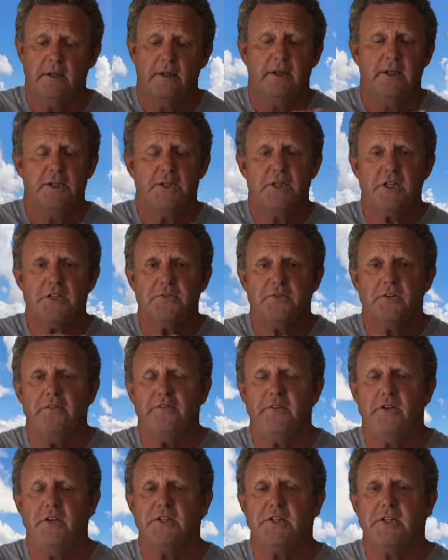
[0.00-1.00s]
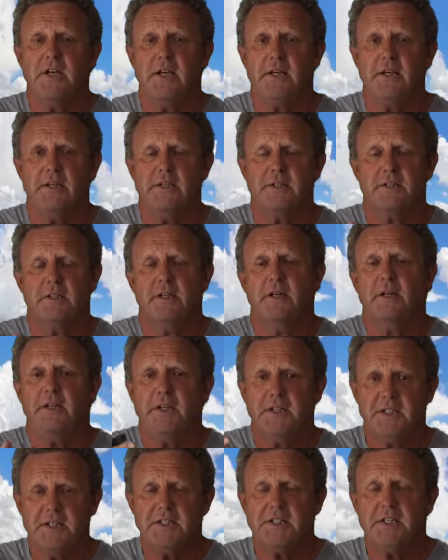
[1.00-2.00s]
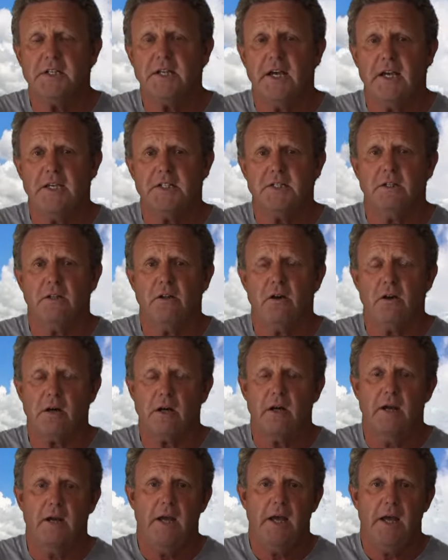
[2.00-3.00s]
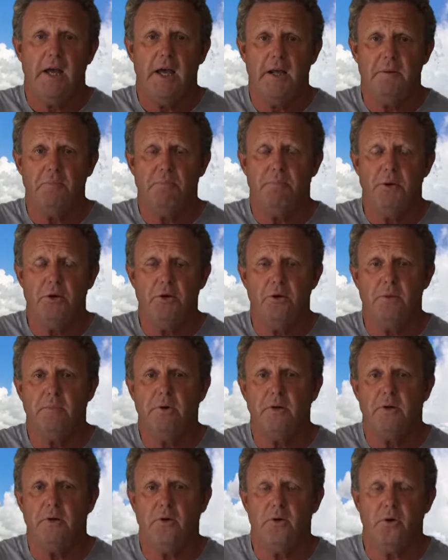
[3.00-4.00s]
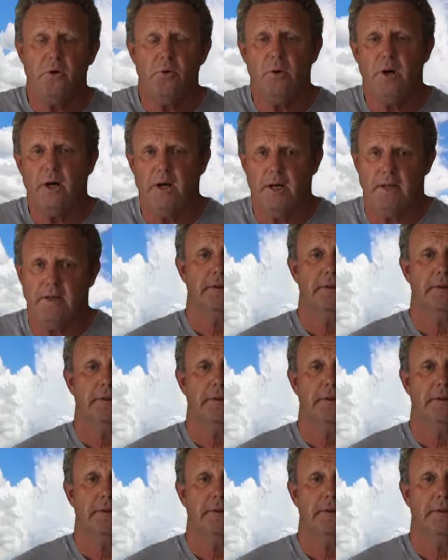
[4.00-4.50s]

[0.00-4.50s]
just for a few seconds, you disengage the lock, and boom, you're away.